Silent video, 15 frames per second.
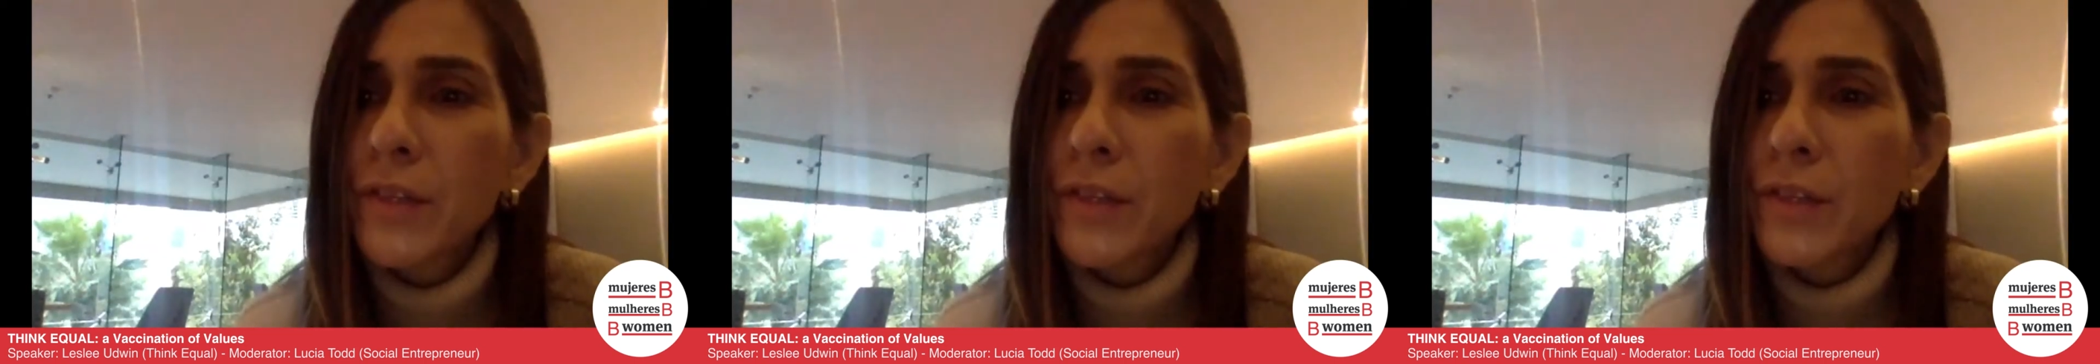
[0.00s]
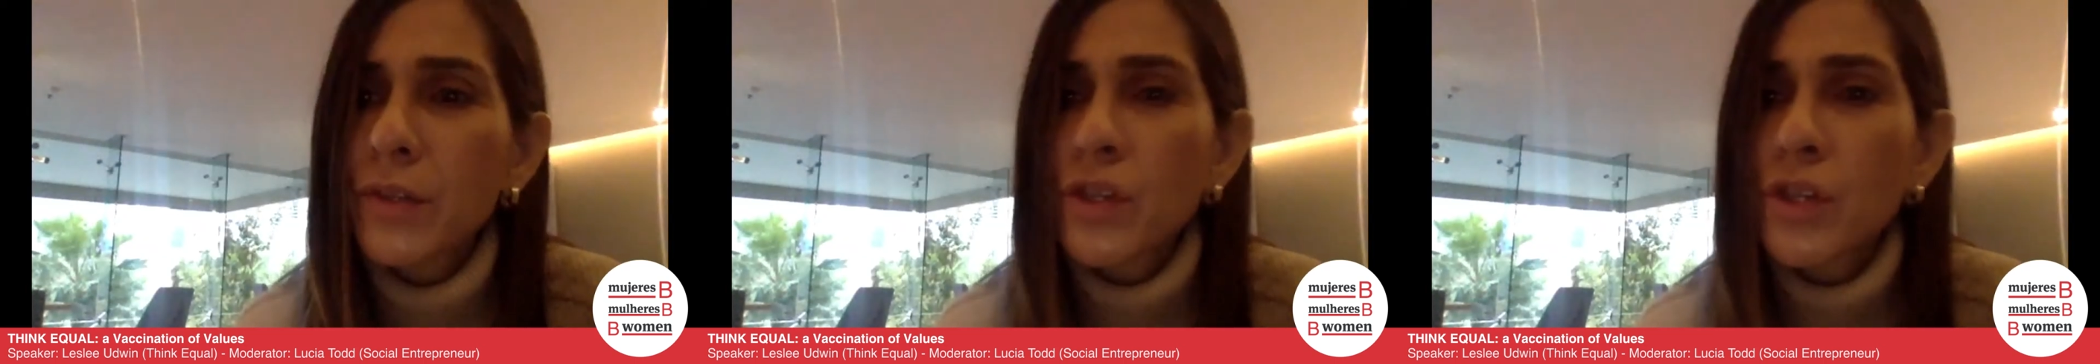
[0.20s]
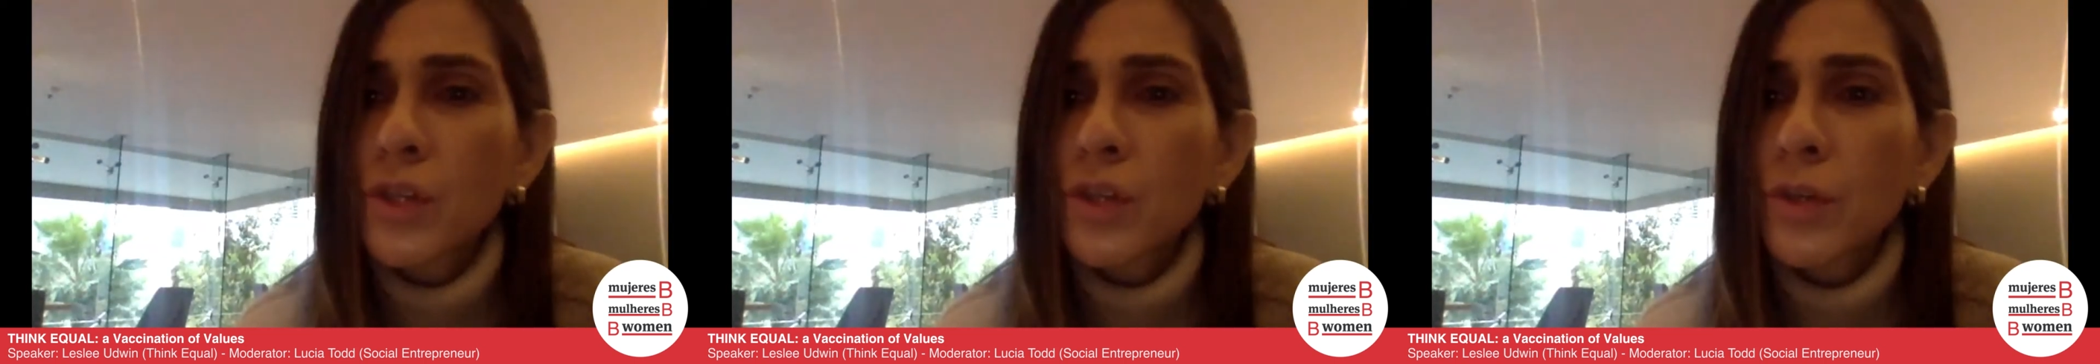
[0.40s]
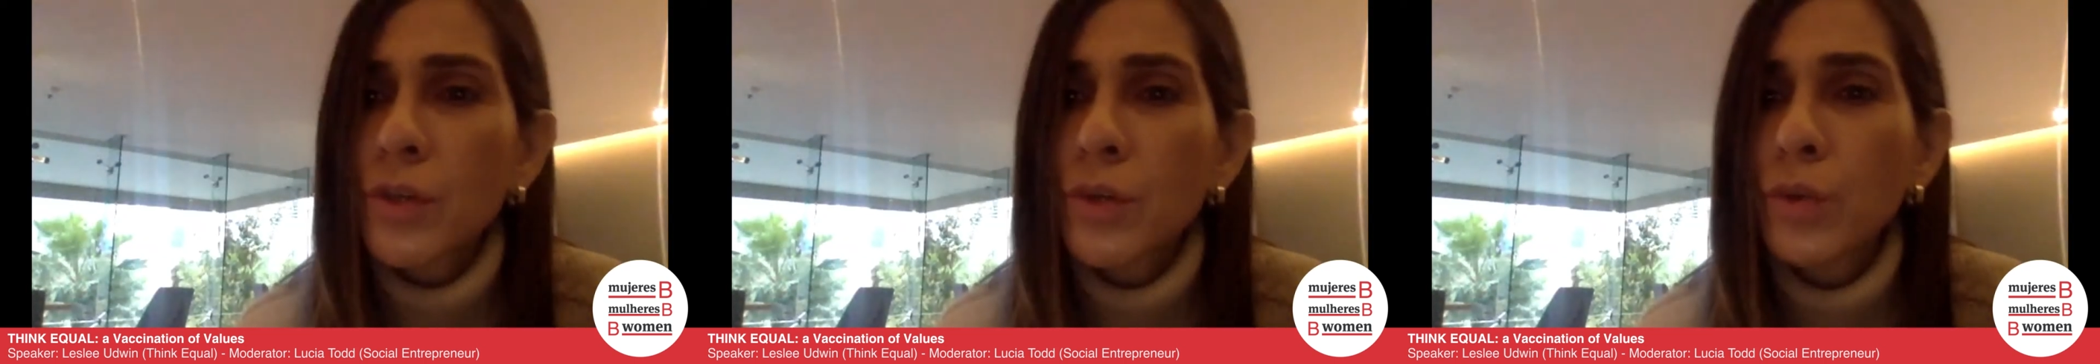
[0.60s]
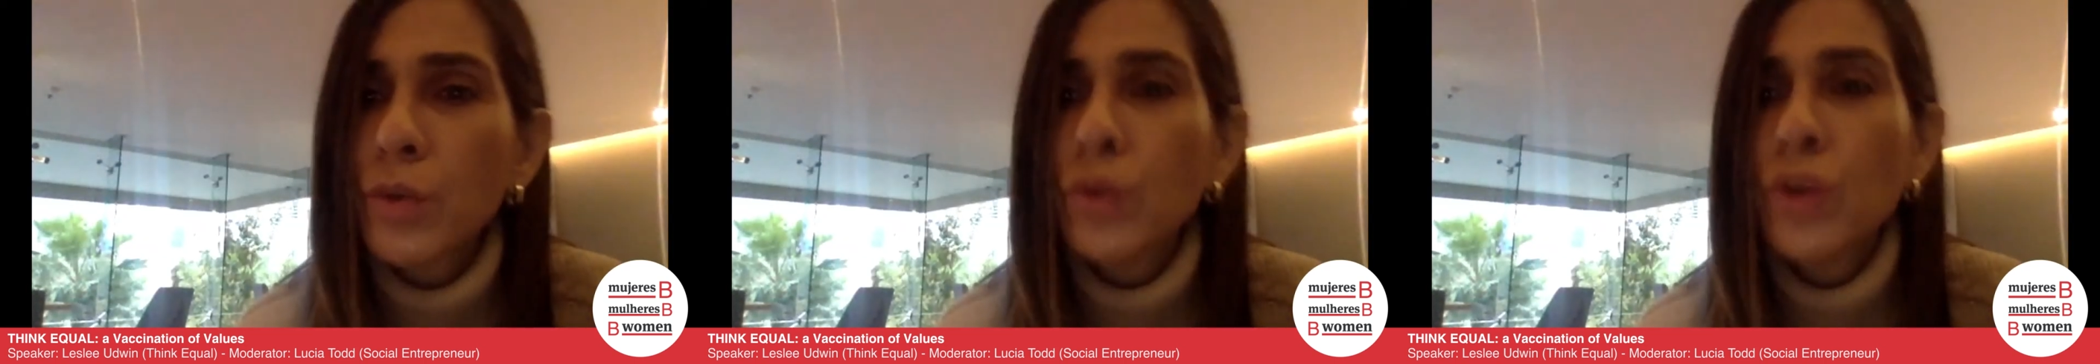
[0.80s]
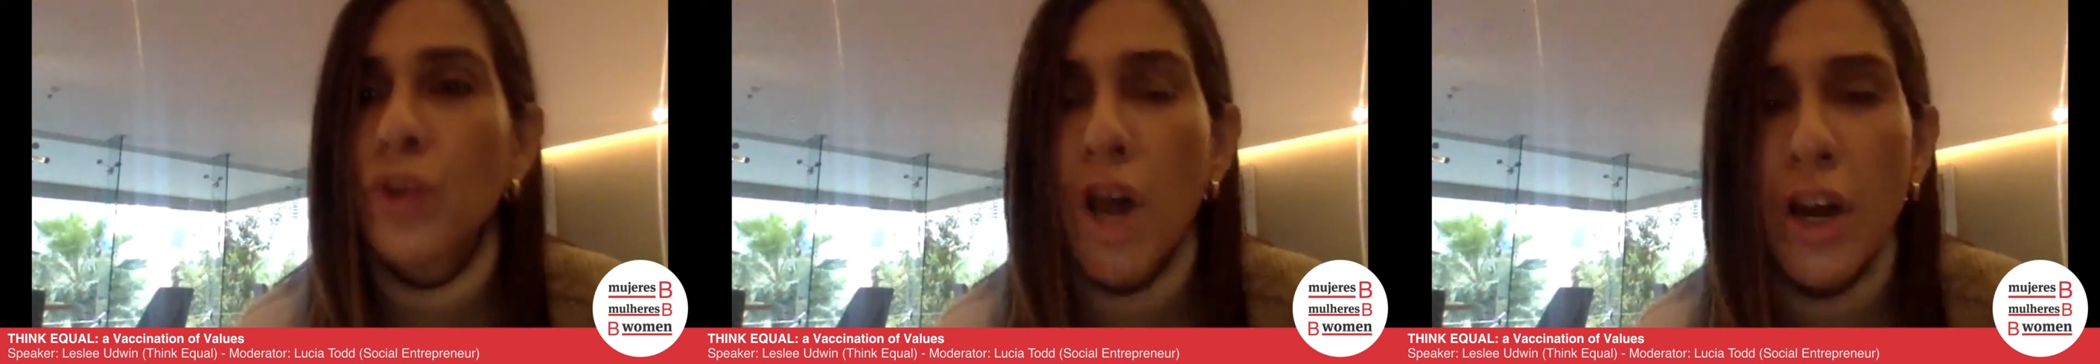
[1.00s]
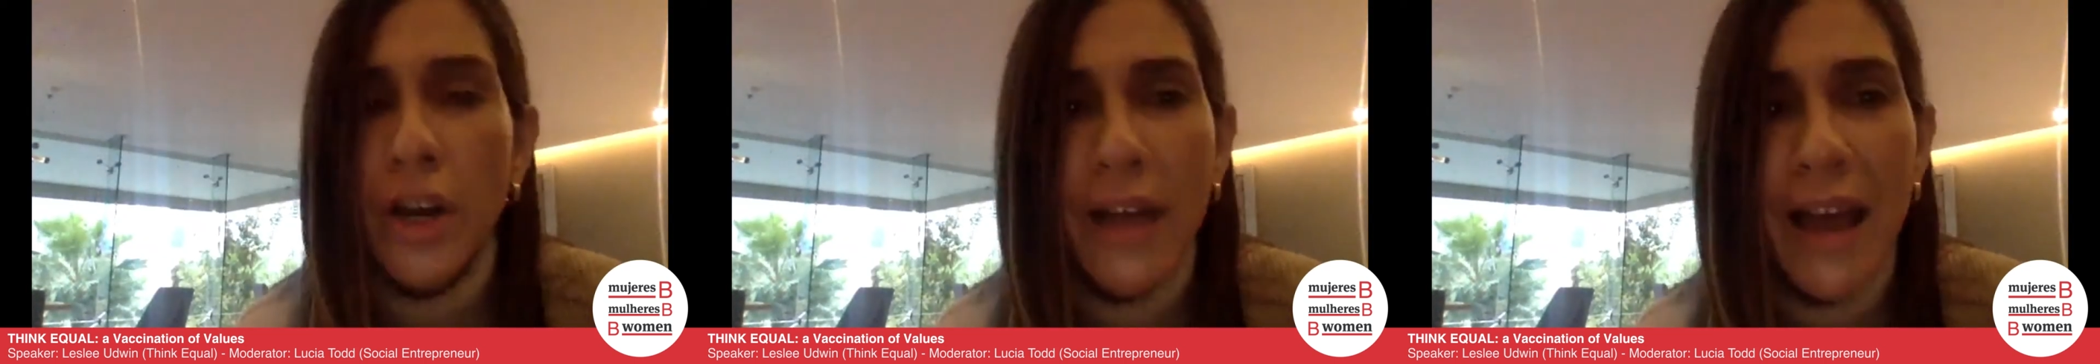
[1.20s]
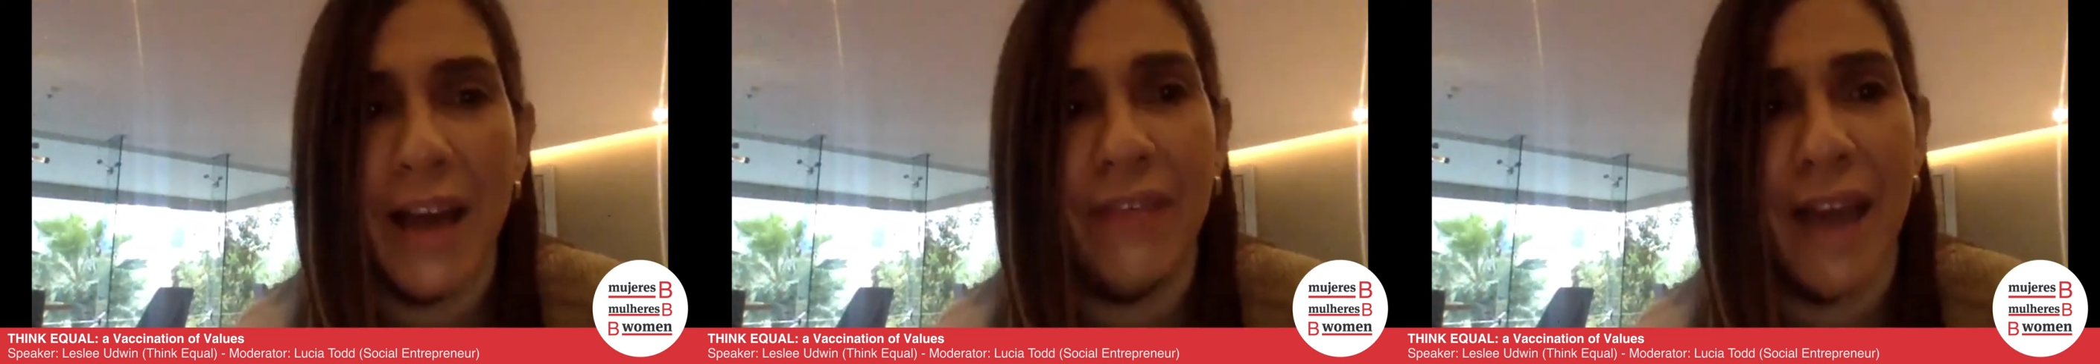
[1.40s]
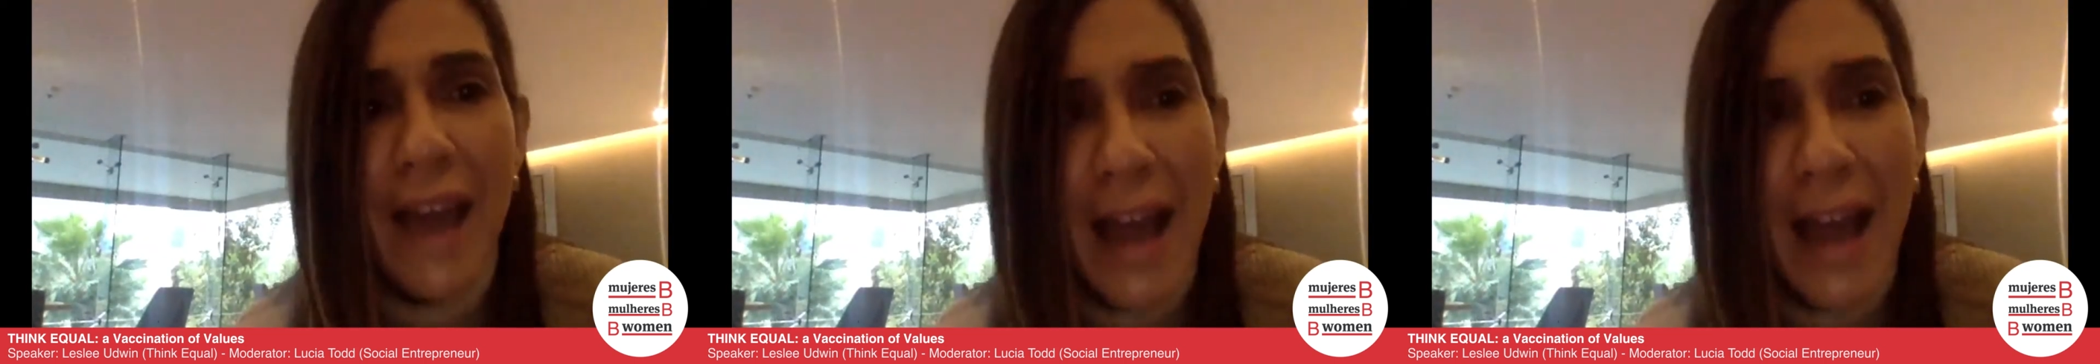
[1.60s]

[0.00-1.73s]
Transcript: to the children who do not have